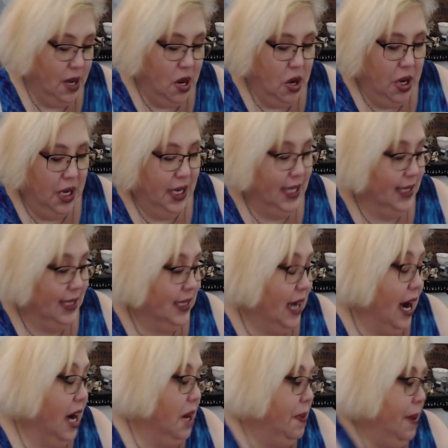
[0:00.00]
he's
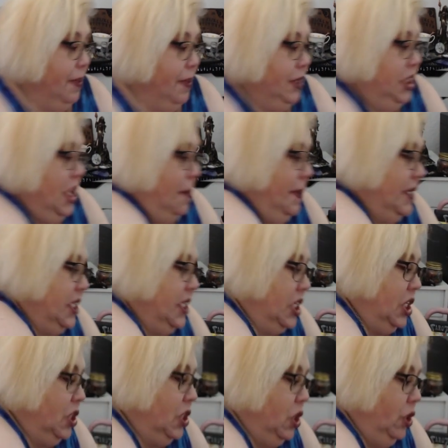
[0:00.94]
tired of people jumping to
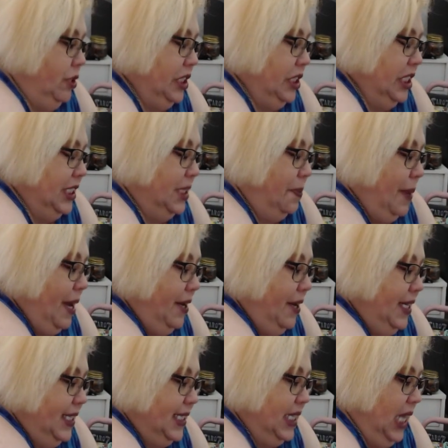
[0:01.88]
conclusions about
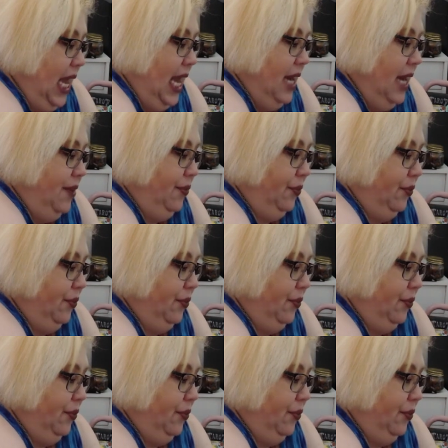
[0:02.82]
his life.